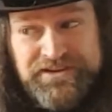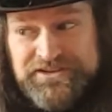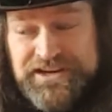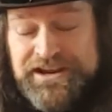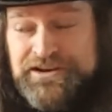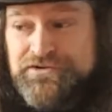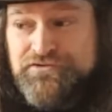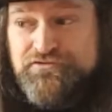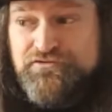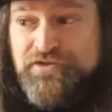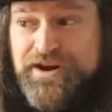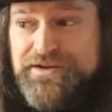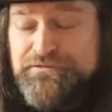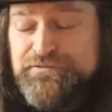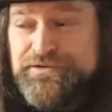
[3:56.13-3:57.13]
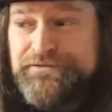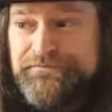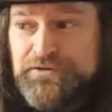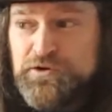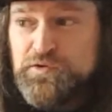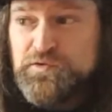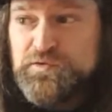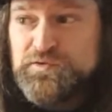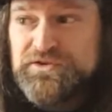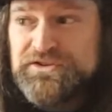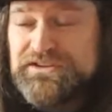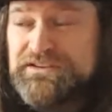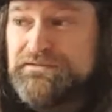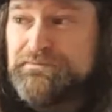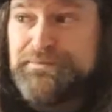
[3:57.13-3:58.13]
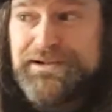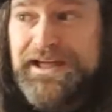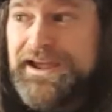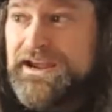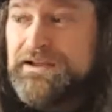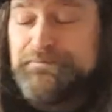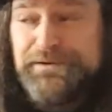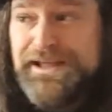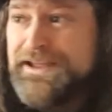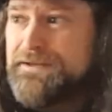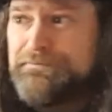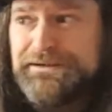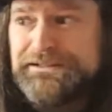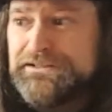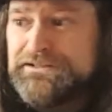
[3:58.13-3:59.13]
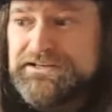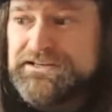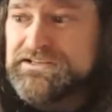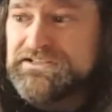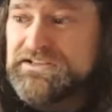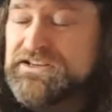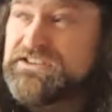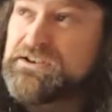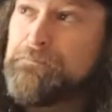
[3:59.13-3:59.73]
These are getting great reviews. Playability is